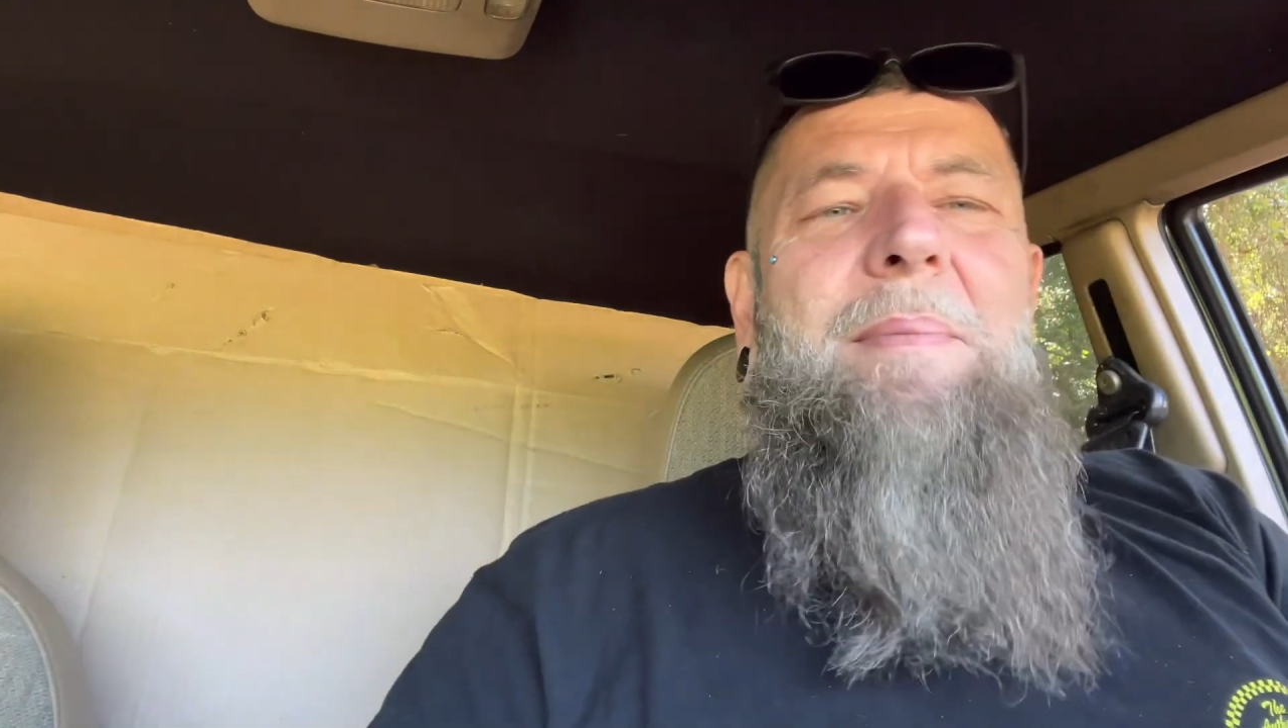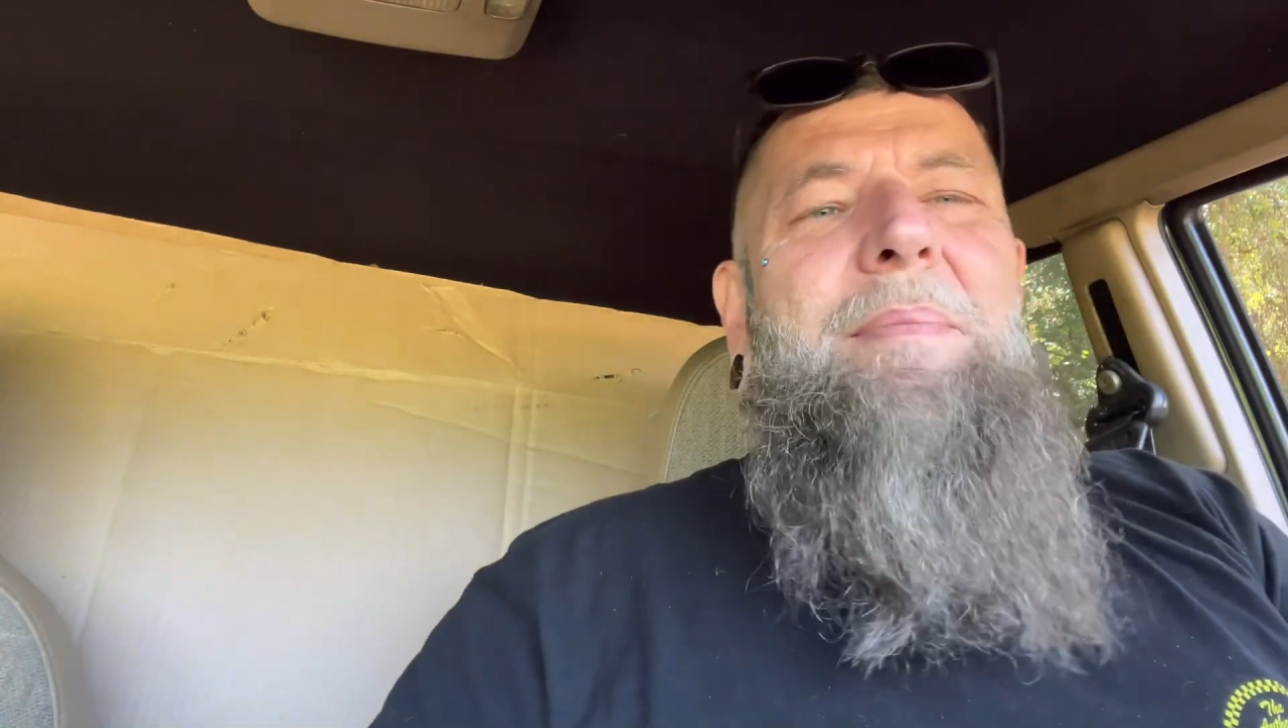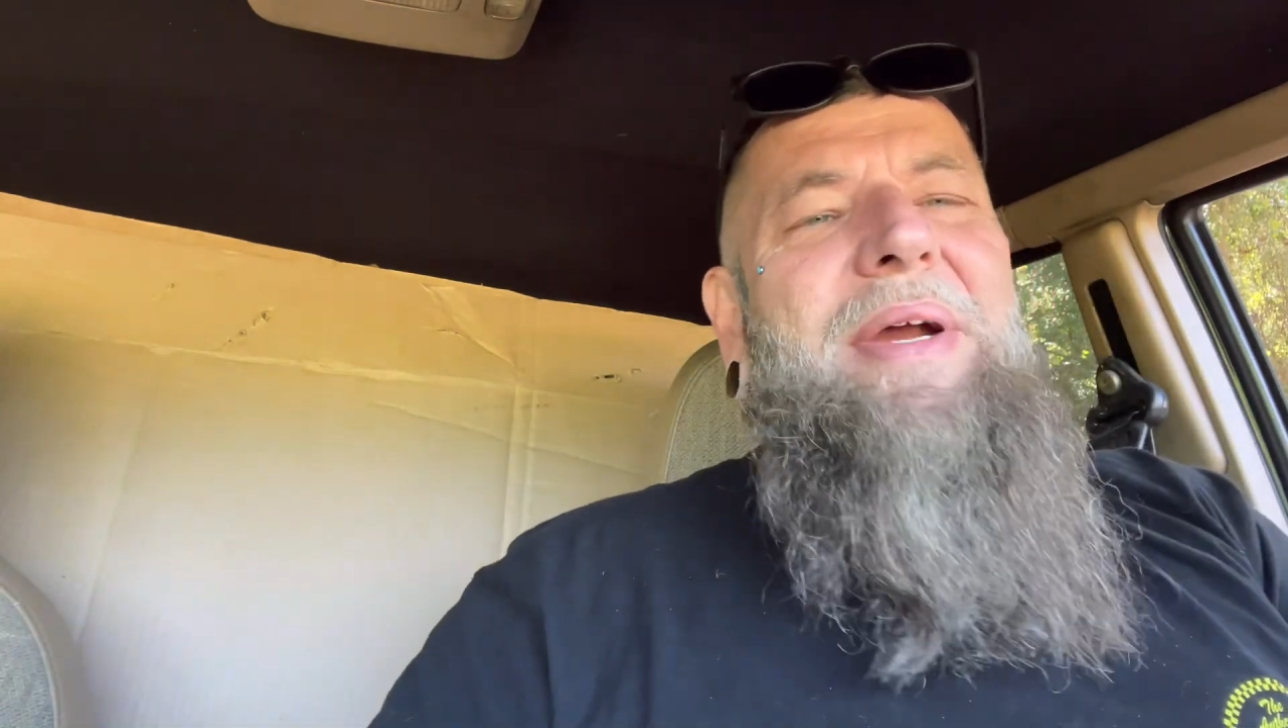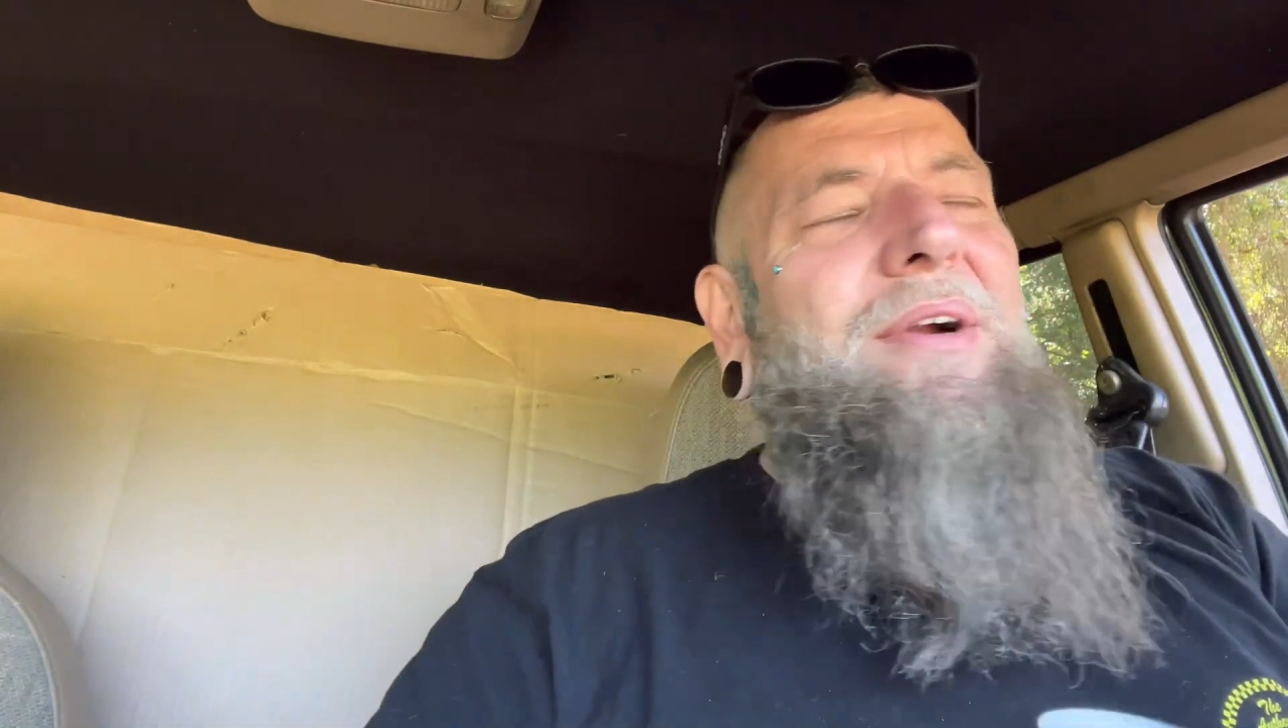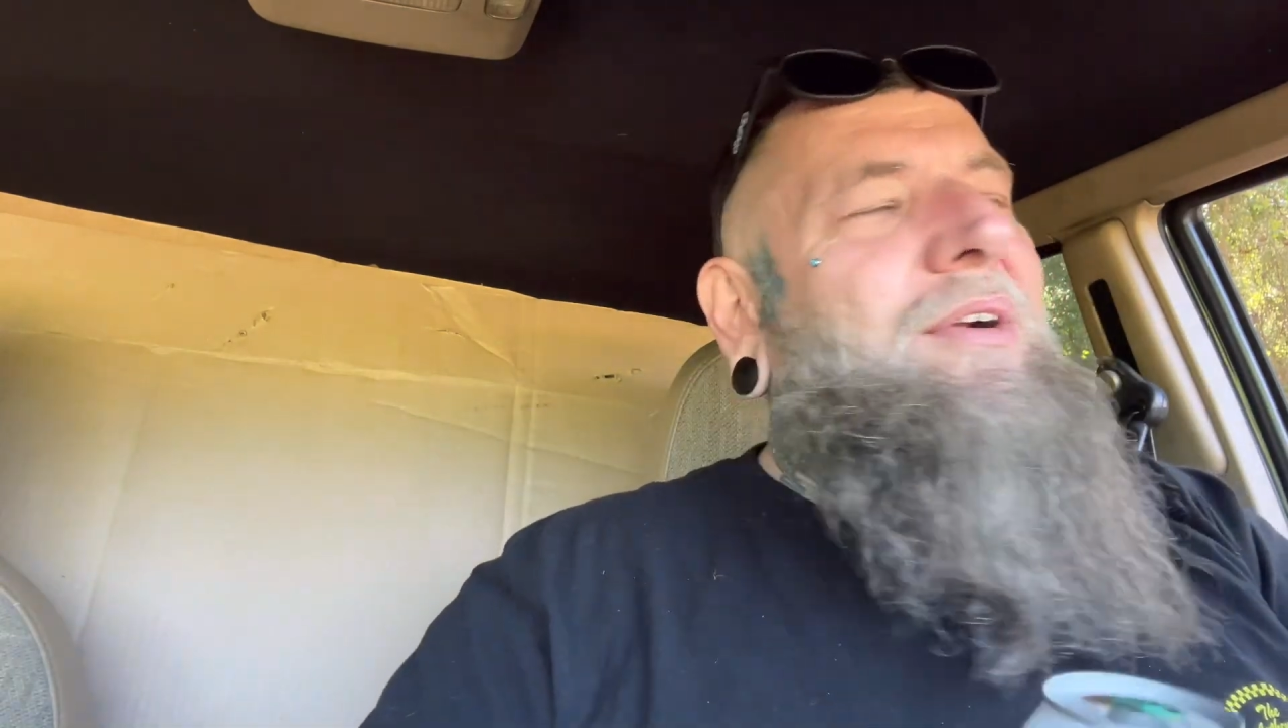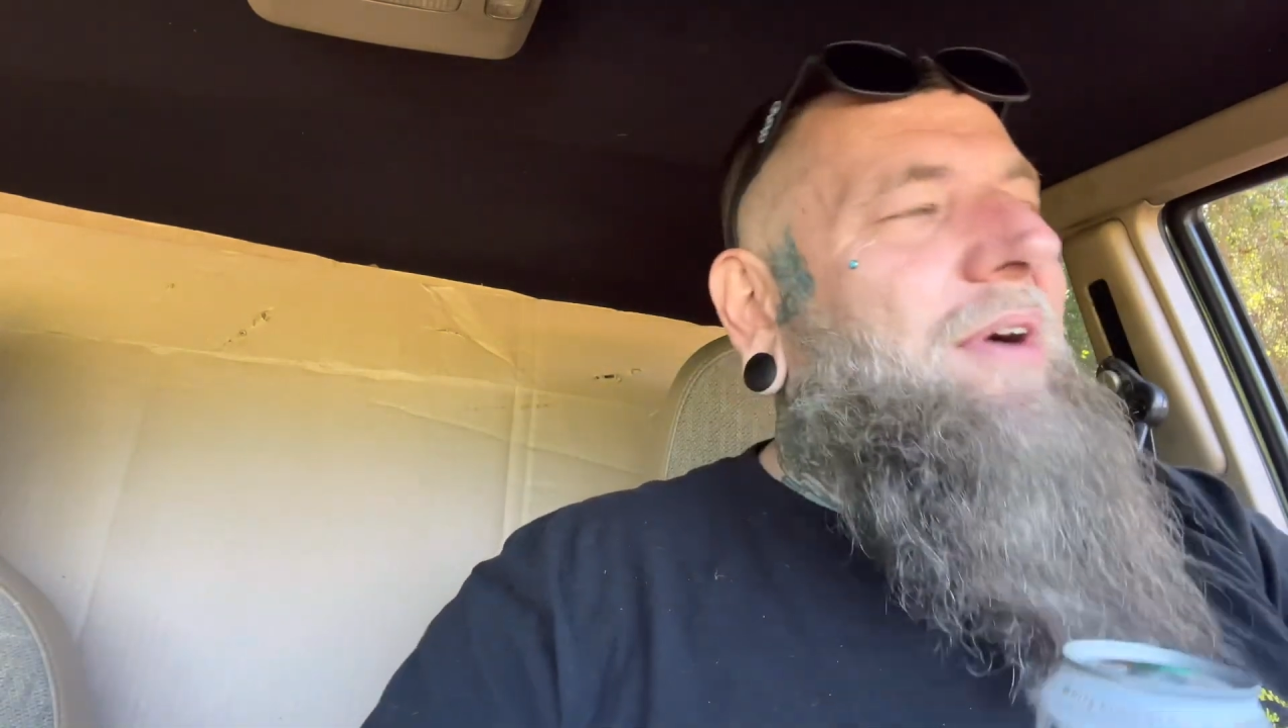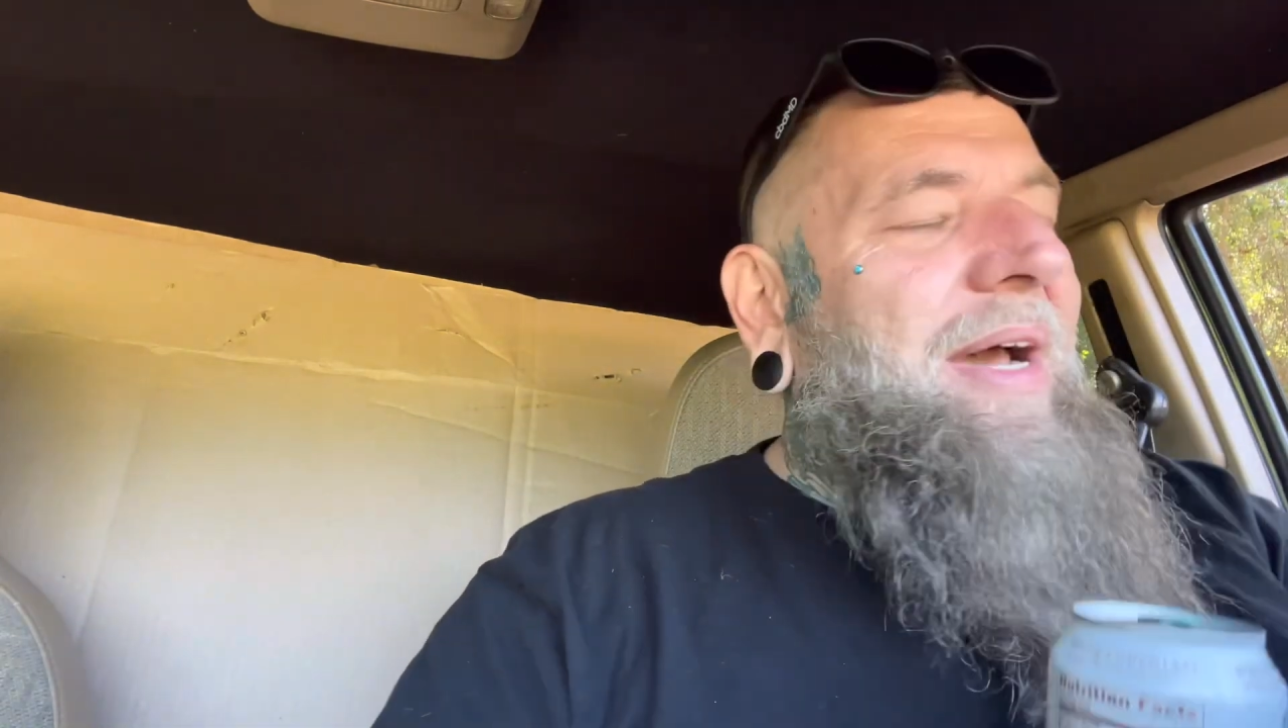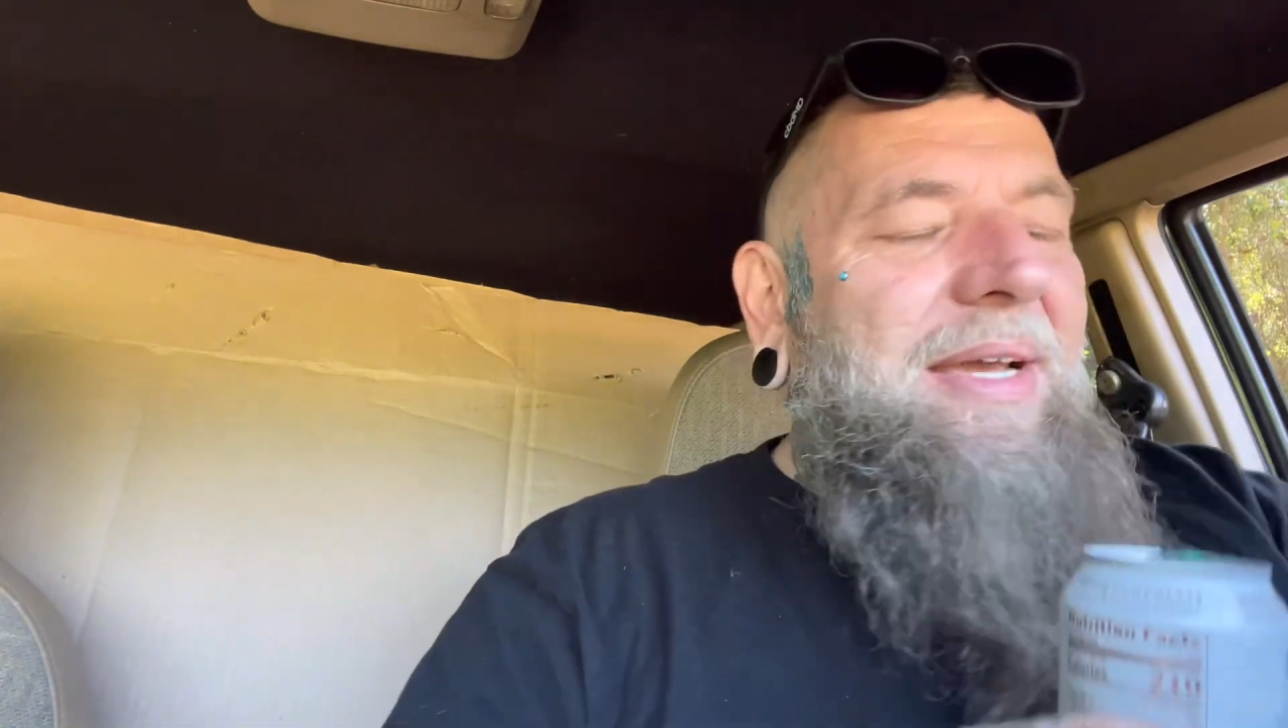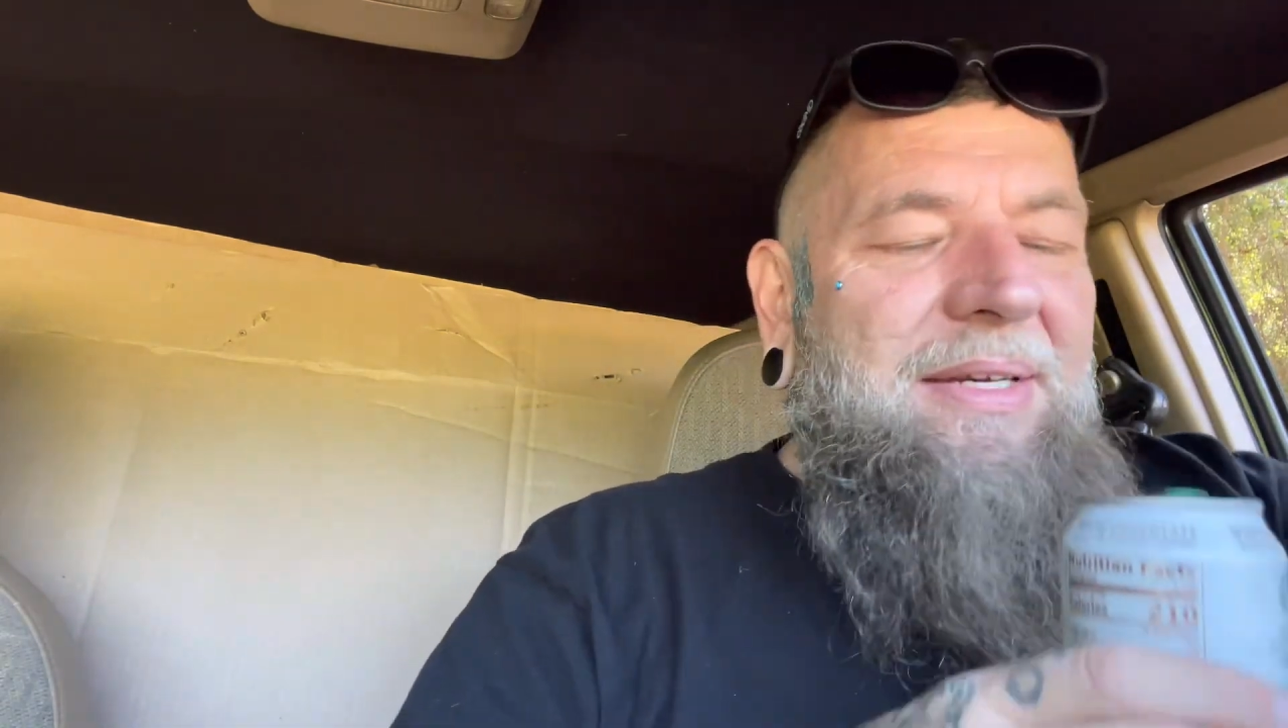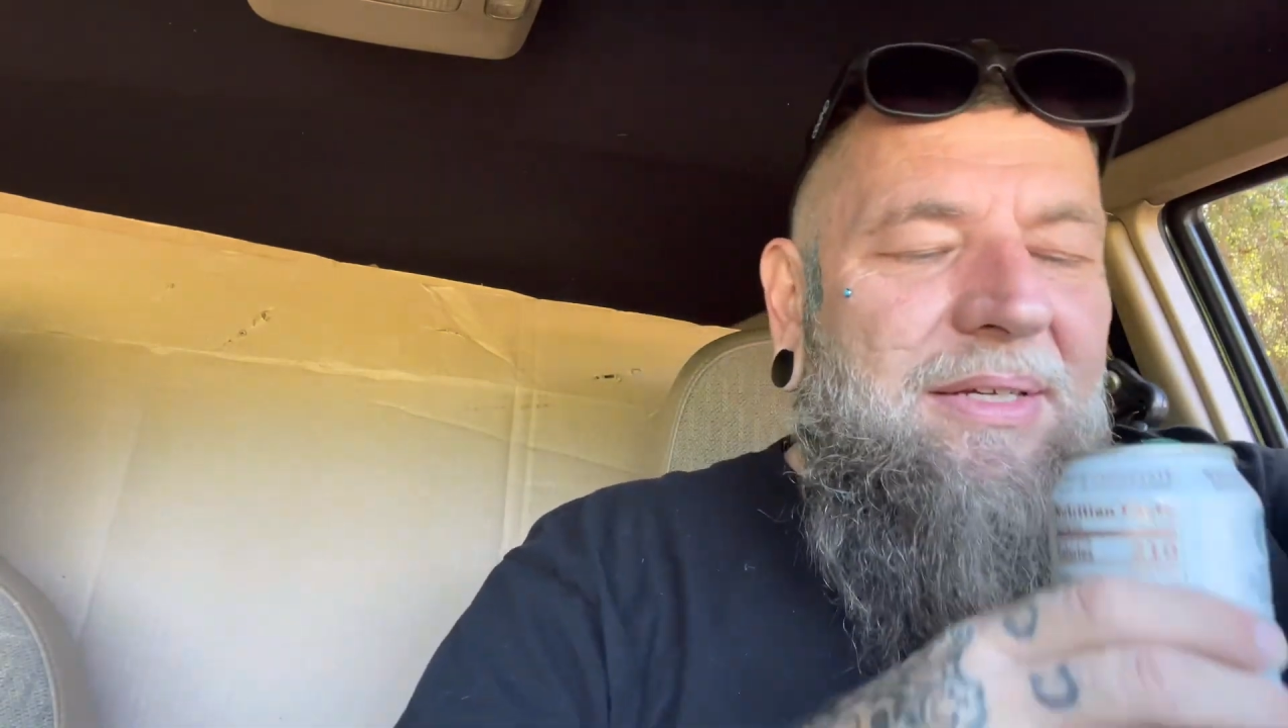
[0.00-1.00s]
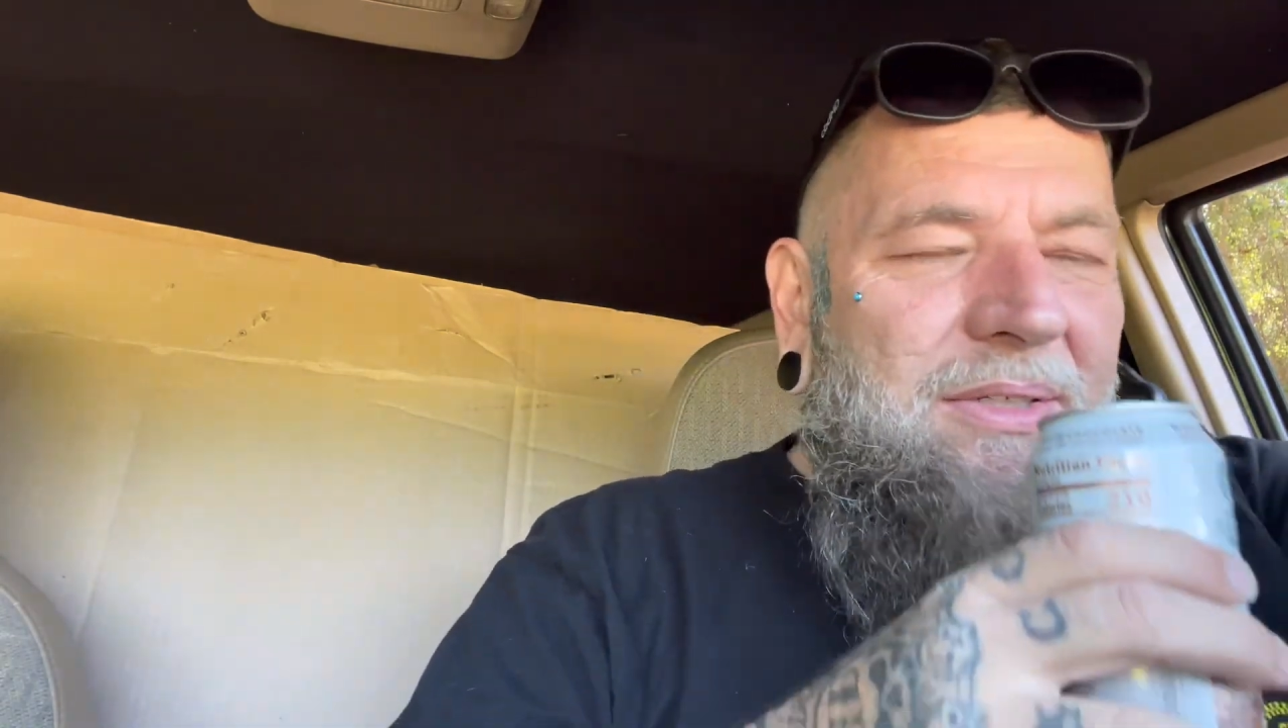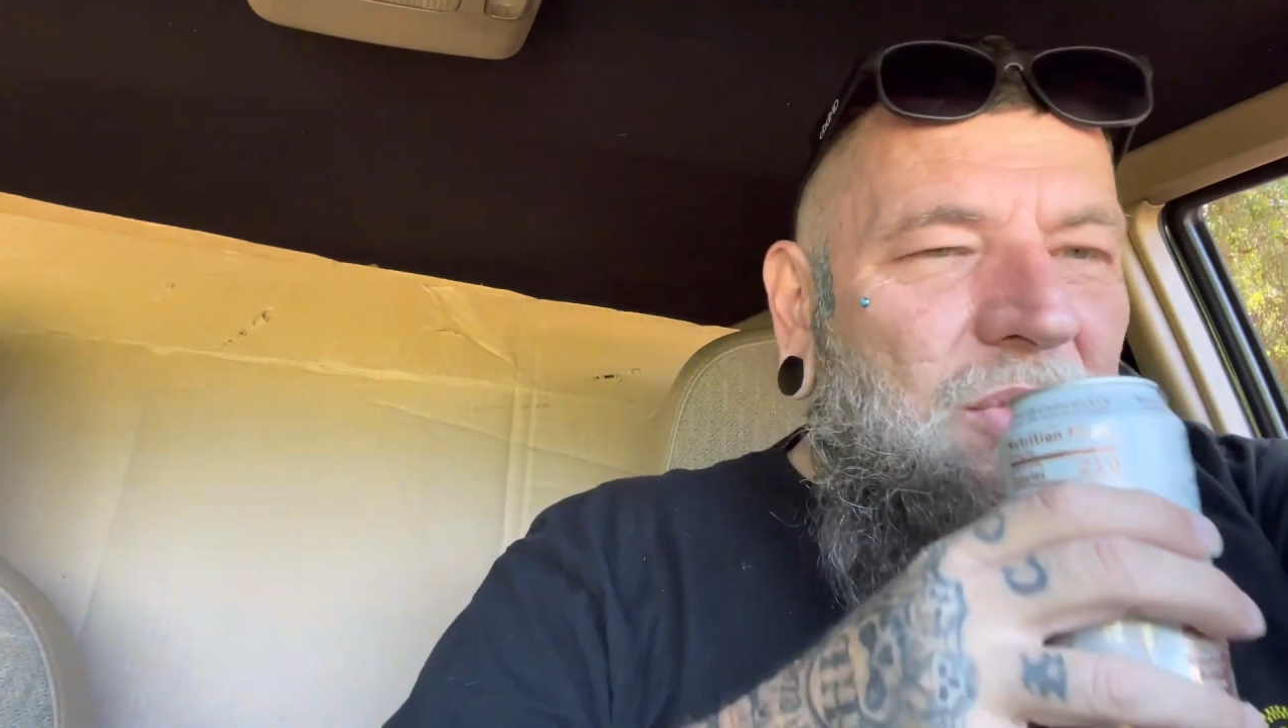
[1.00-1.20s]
beer cracking.